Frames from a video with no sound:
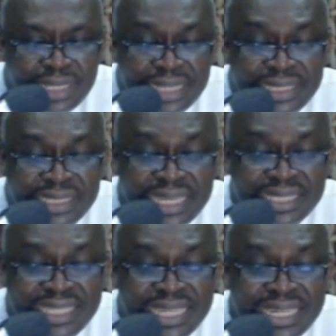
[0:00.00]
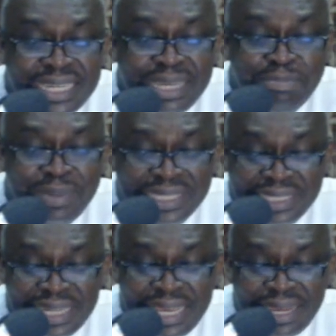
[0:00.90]
And say the real
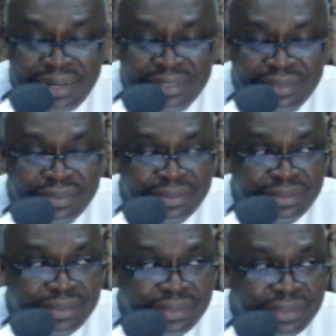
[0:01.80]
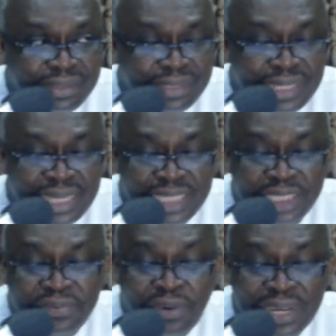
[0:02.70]
betrayal
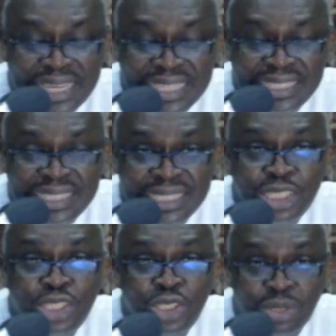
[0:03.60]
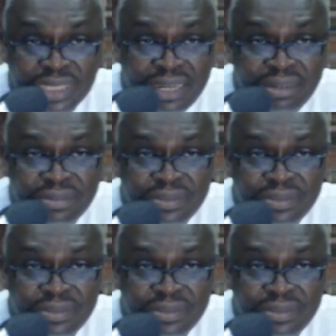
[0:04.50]
is forgetting yourself.